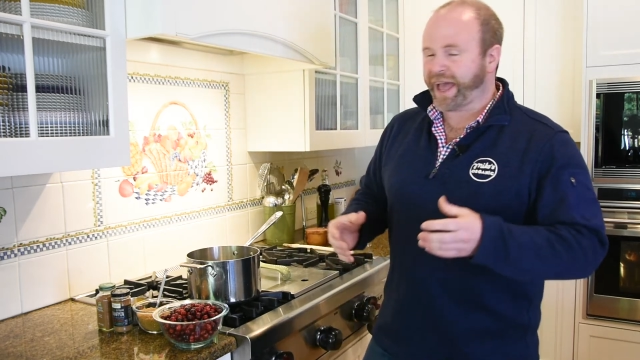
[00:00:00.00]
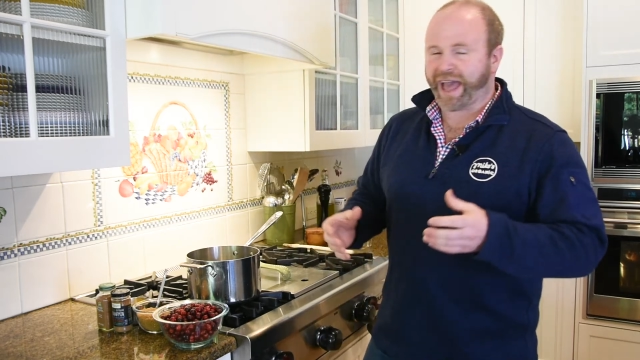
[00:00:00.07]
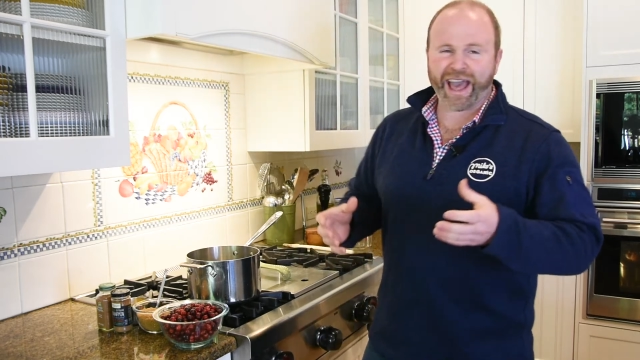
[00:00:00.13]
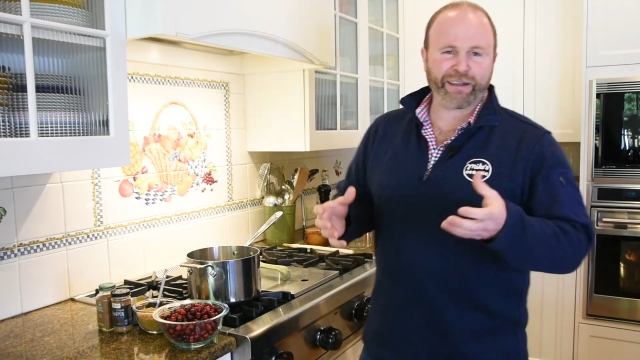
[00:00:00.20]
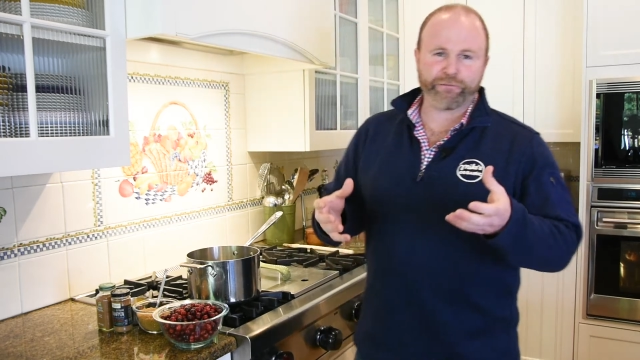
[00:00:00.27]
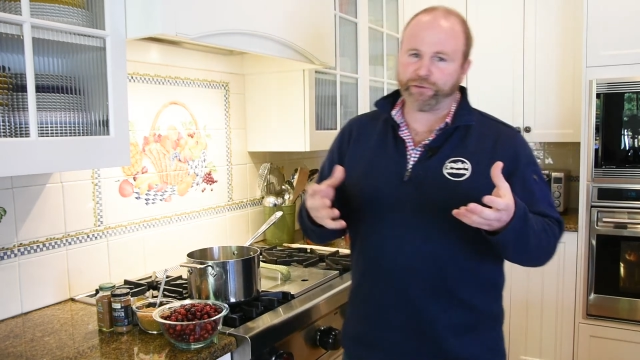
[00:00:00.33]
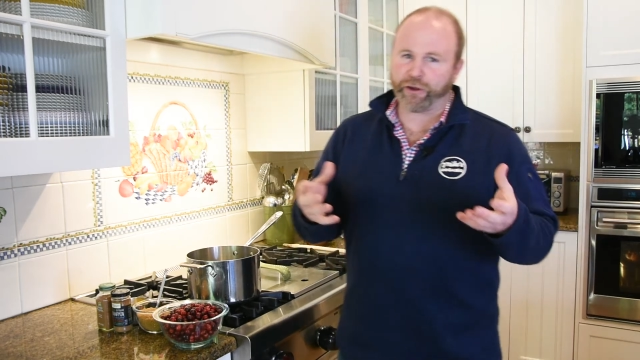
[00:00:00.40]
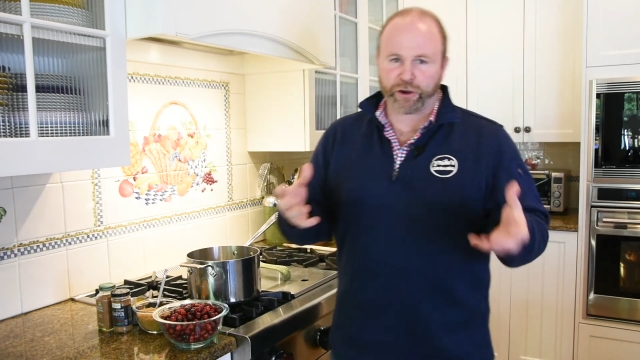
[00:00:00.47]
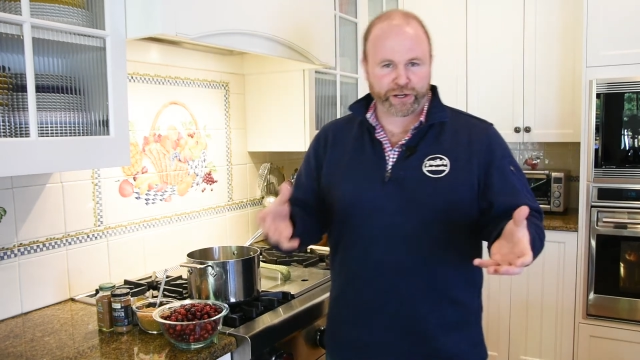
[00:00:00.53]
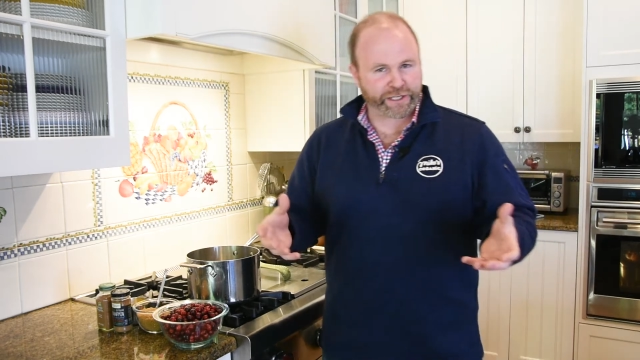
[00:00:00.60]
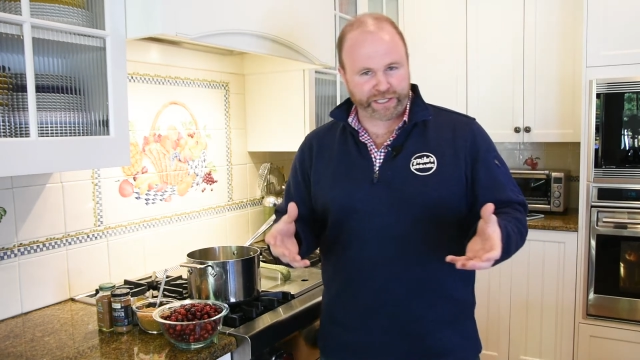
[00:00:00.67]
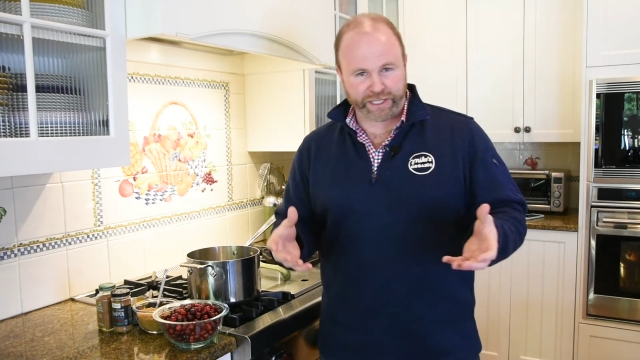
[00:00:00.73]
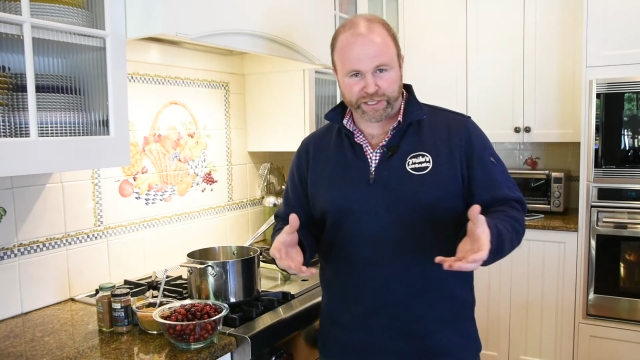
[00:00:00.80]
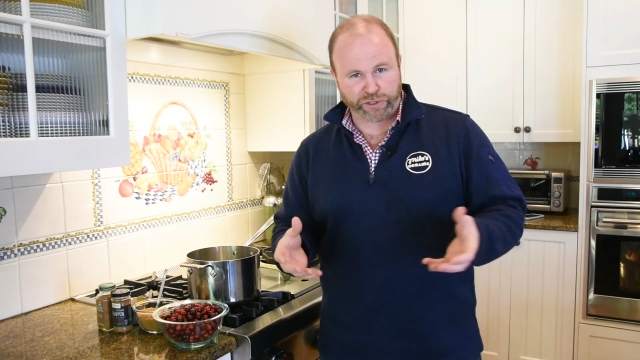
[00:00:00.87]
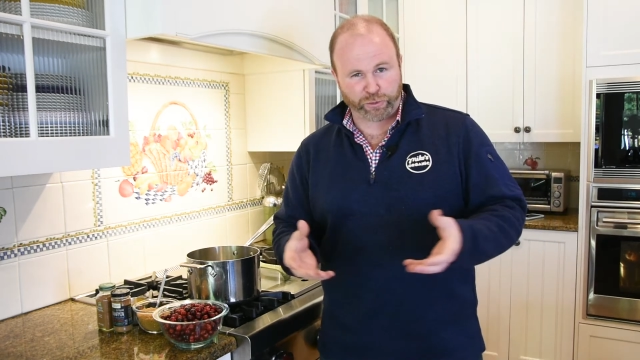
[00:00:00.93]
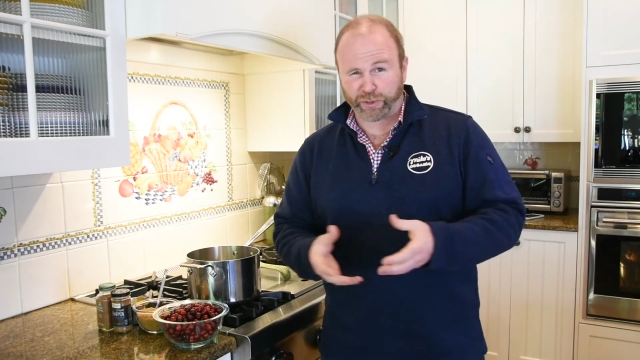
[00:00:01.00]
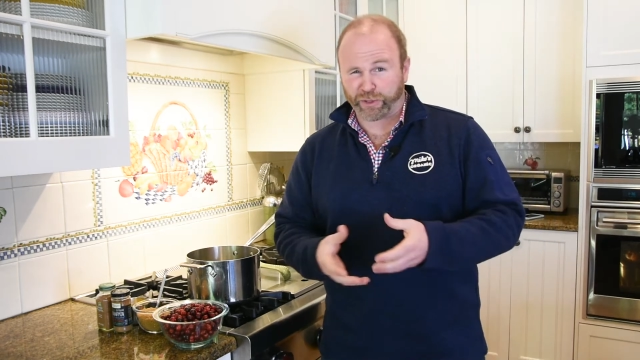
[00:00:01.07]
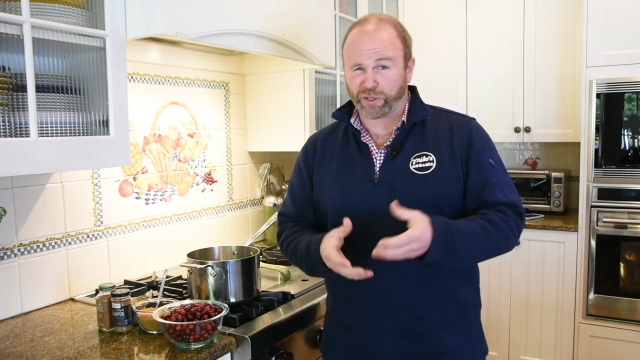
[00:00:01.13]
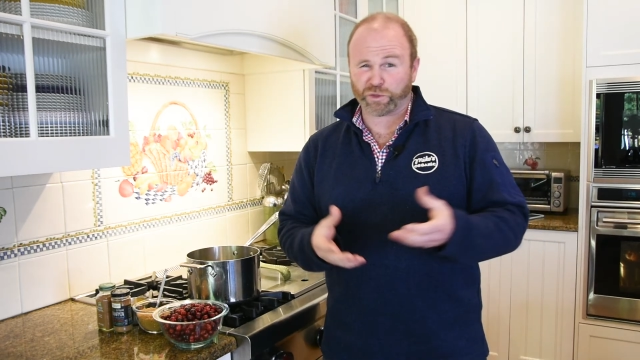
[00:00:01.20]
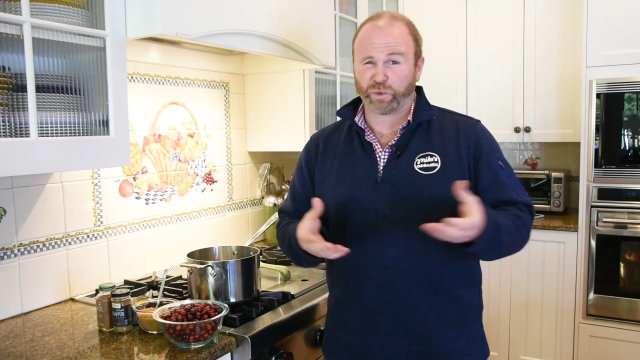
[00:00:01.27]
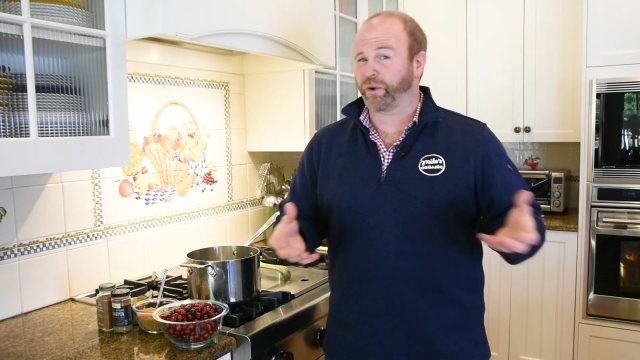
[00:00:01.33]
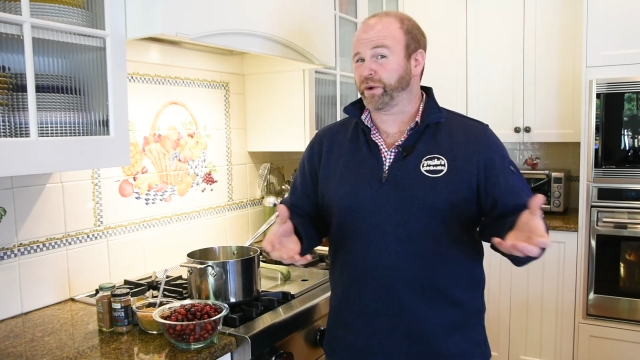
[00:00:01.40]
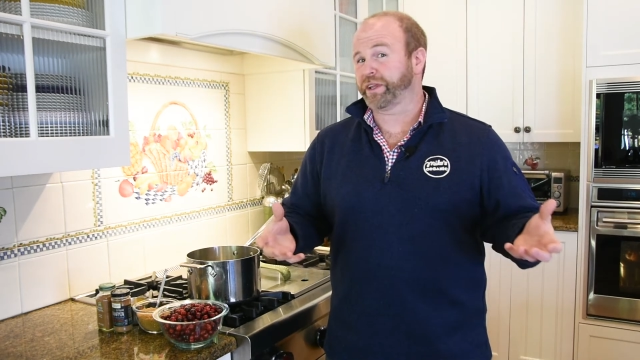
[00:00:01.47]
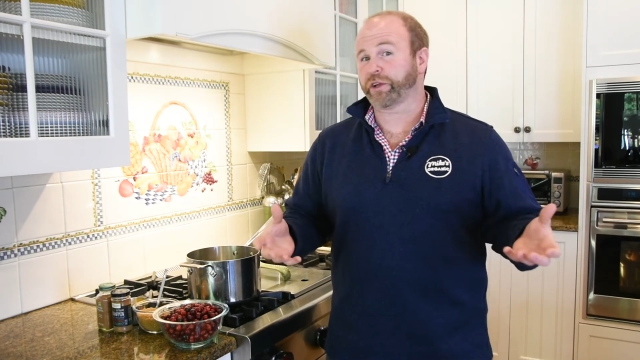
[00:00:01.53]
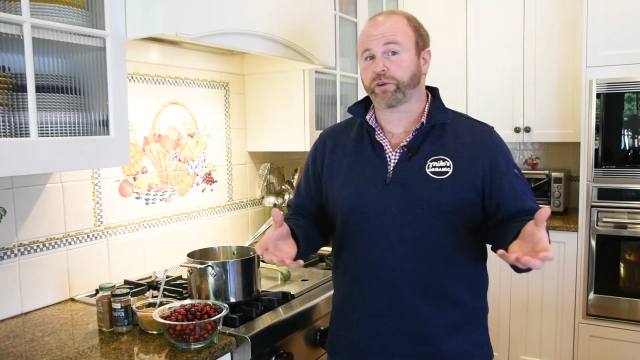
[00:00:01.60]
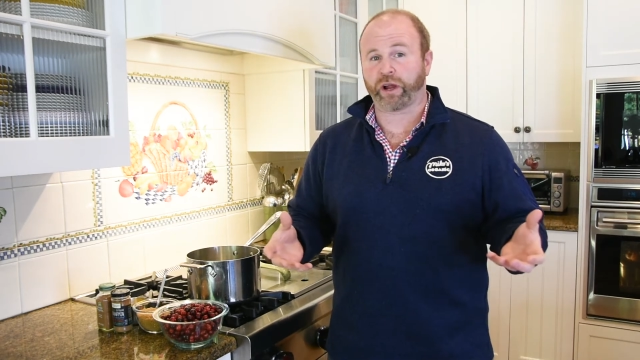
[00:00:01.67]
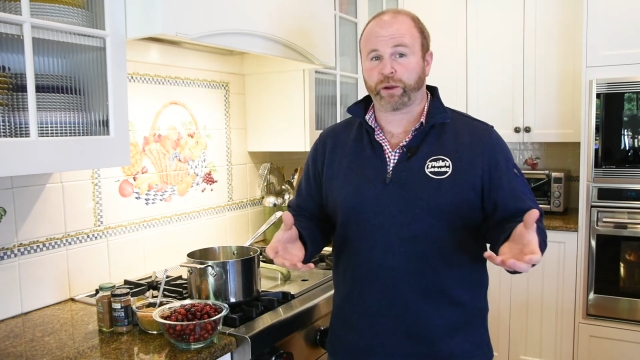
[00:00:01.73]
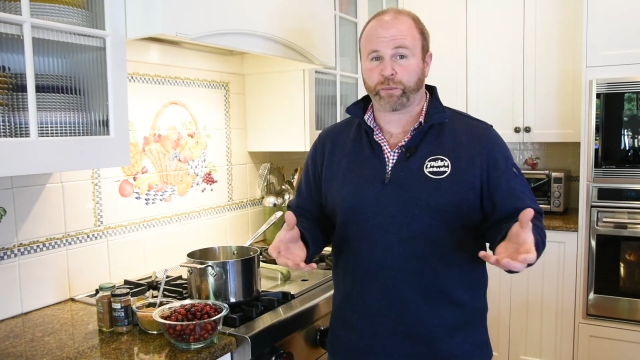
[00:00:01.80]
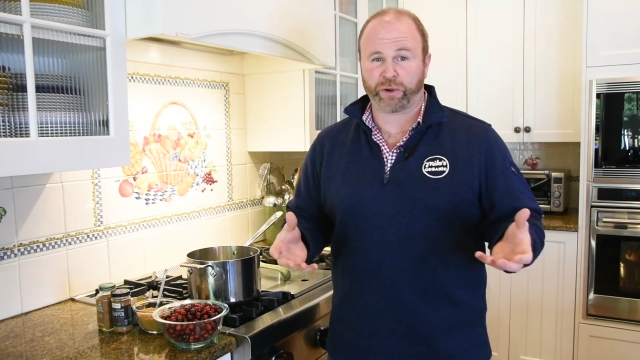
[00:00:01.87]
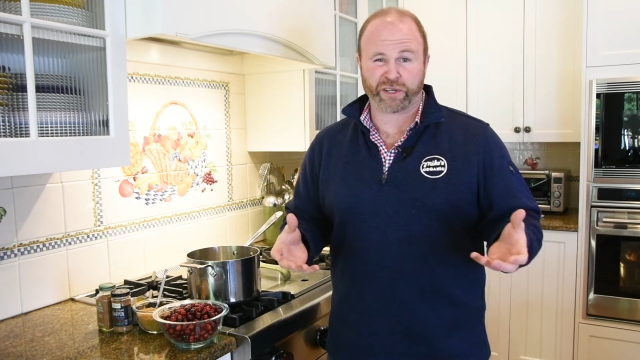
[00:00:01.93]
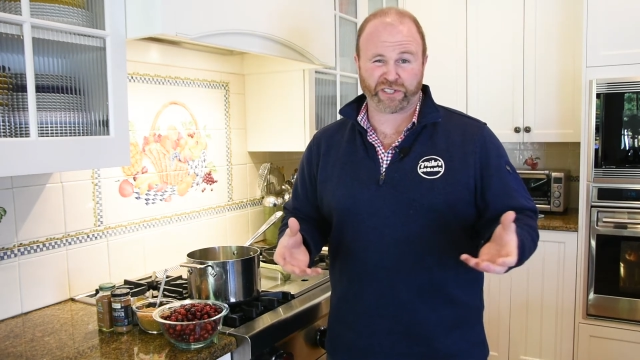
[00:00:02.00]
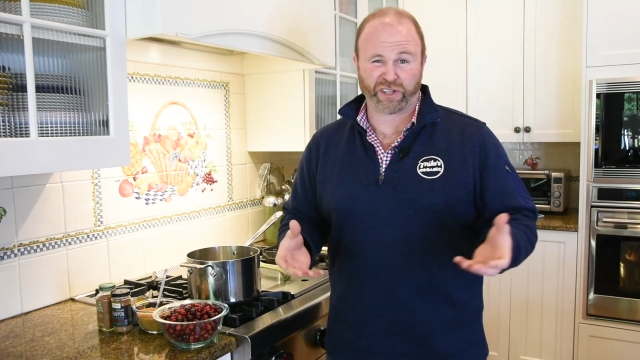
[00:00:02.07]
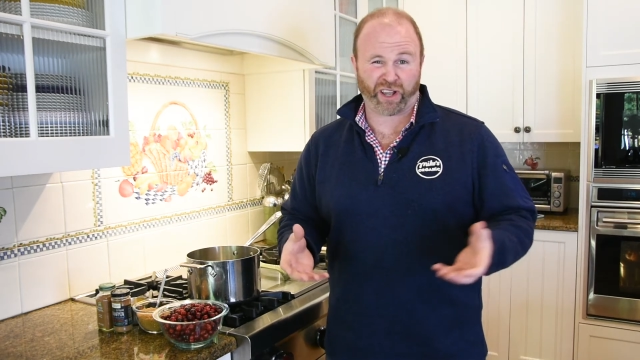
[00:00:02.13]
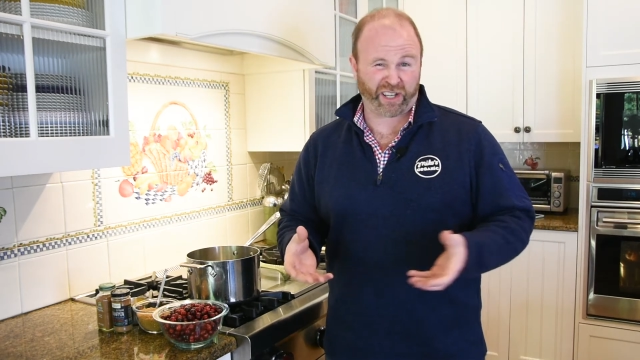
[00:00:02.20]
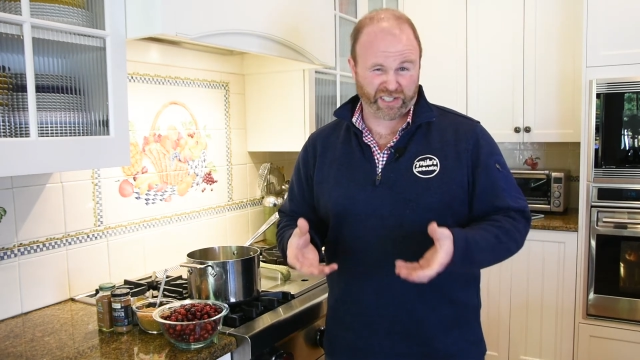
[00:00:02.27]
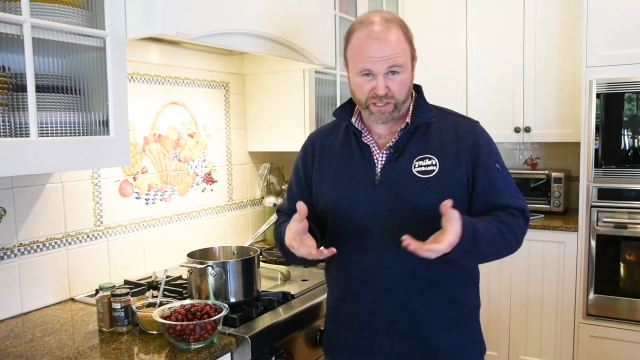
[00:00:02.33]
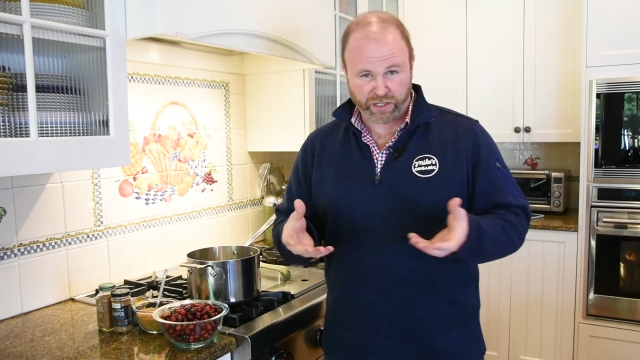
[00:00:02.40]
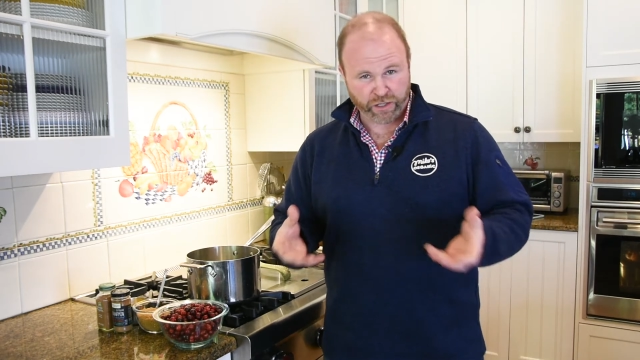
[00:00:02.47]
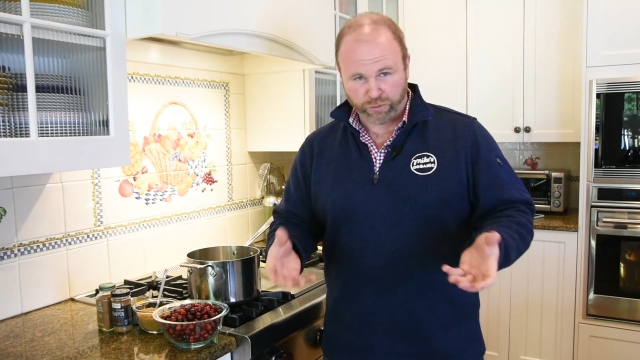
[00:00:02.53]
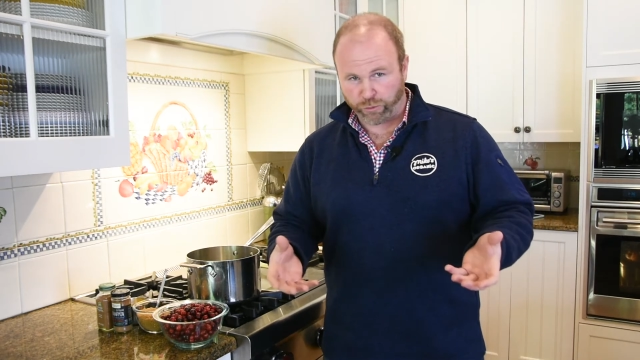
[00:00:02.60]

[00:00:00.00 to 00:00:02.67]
and very seasonal because we don't eat cranberry sauce